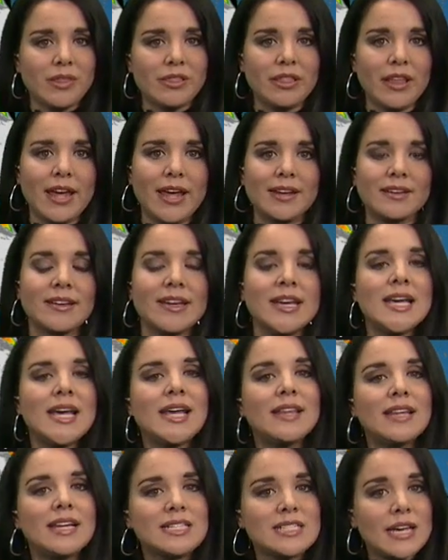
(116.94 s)
with land,
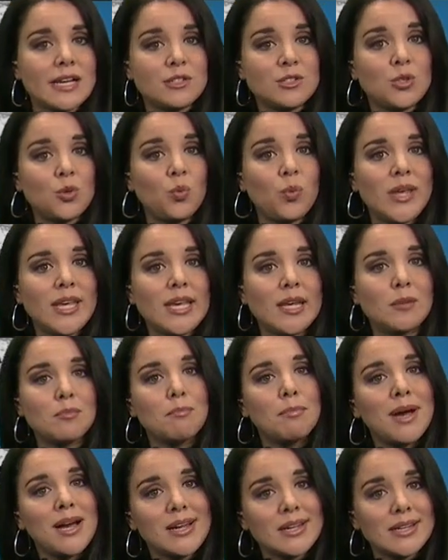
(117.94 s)
they tend to
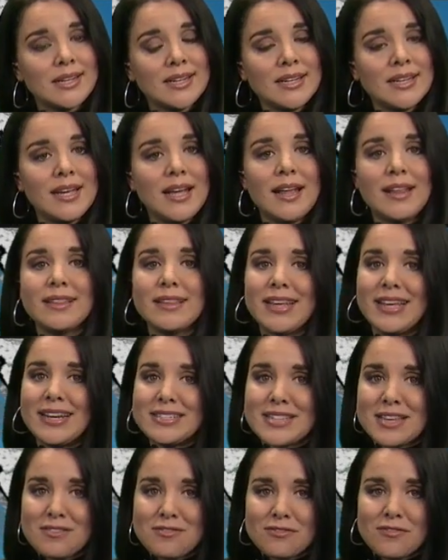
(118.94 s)
weaken. But it
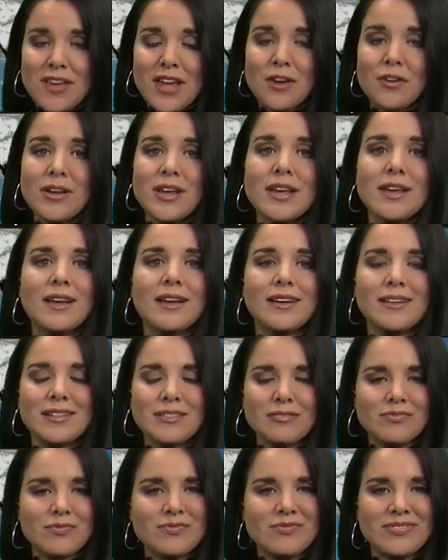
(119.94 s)
is a very
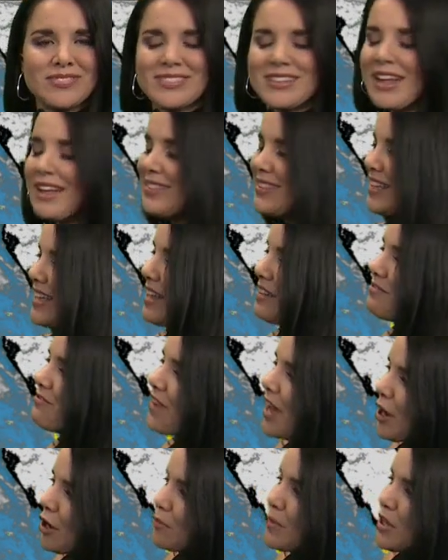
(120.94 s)
the
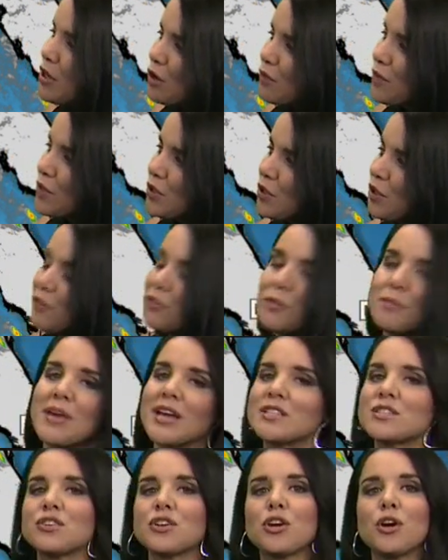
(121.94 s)
environment over the Gulf of
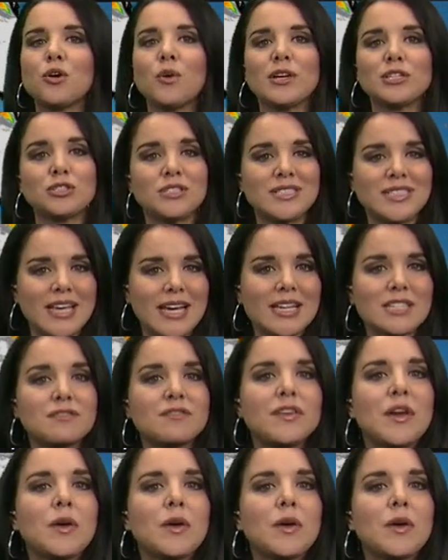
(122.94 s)
Mexico, I should say, is